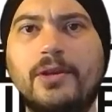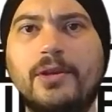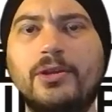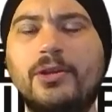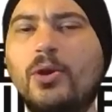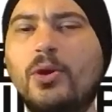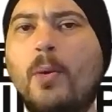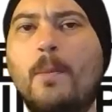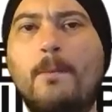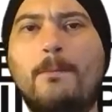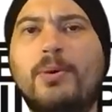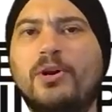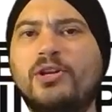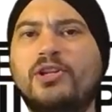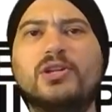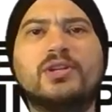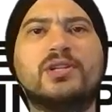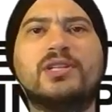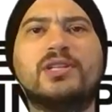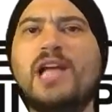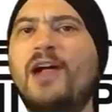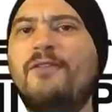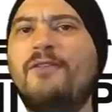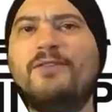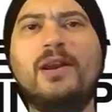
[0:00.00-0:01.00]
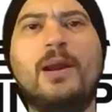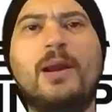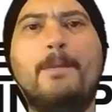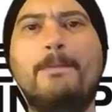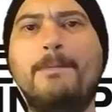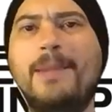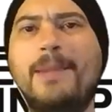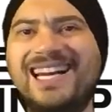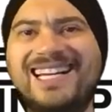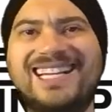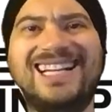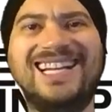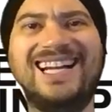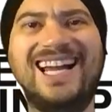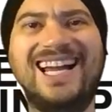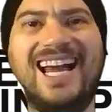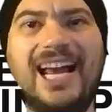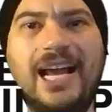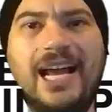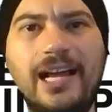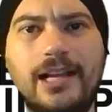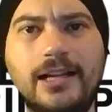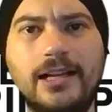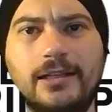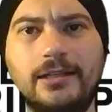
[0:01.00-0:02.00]
Don't put yourself in a mental
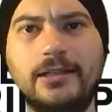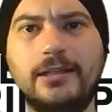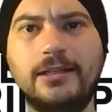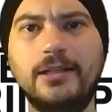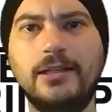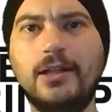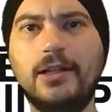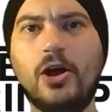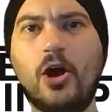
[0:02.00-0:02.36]
hell.